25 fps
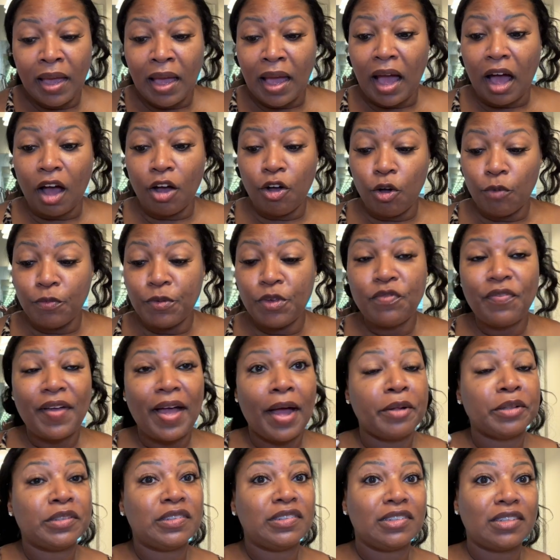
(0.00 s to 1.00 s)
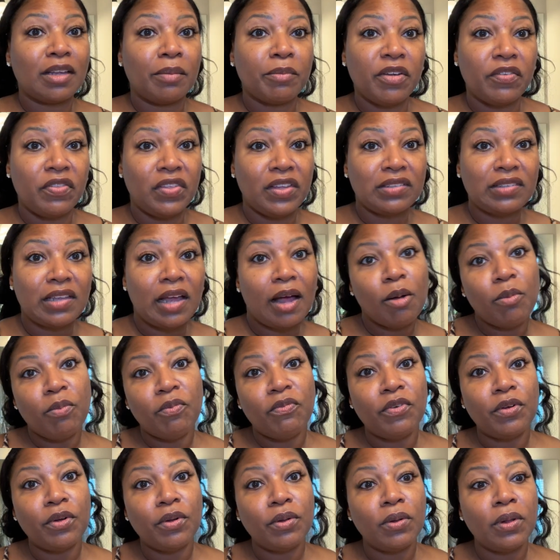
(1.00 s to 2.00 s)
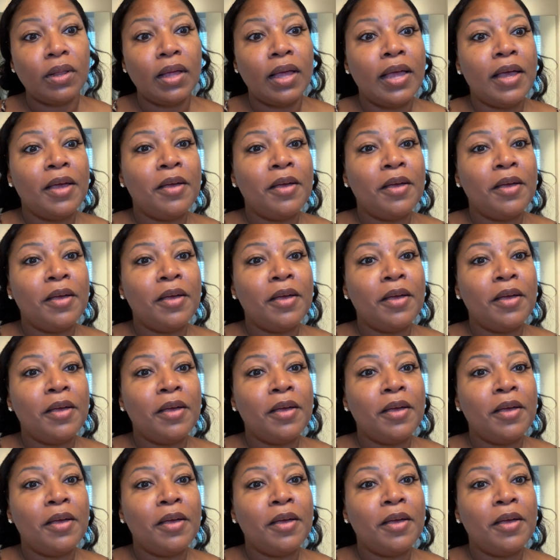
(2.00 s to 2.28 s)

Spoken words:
I hope you found some of these helpful,